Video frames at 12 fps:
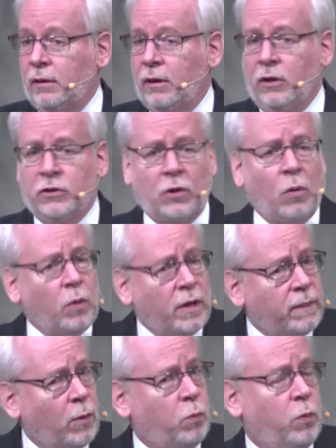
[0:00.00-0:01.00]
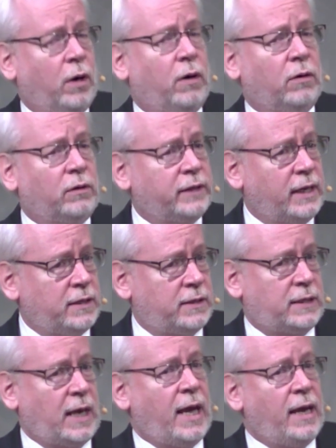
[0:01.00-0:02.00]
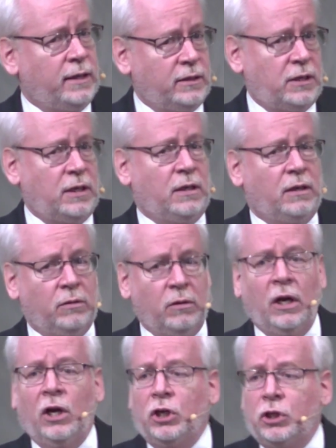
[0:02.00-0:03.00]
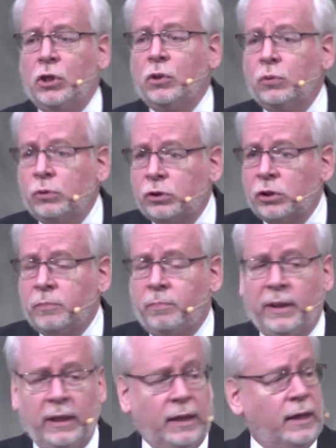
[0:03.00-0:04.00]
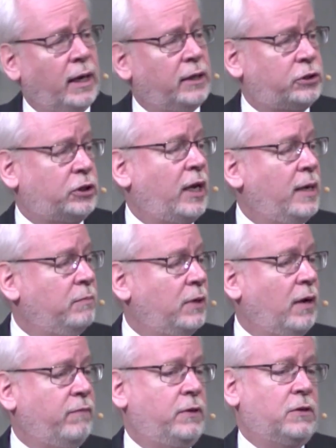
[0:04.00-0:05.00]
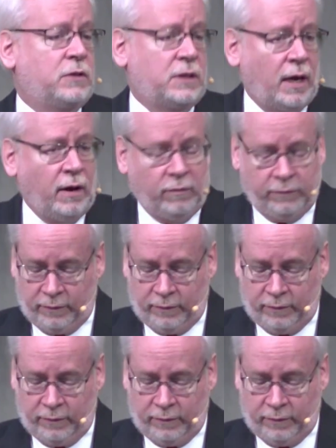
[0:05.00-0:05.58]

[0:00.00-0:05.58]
So when the world is saying to you, you should be ashamed of yourself,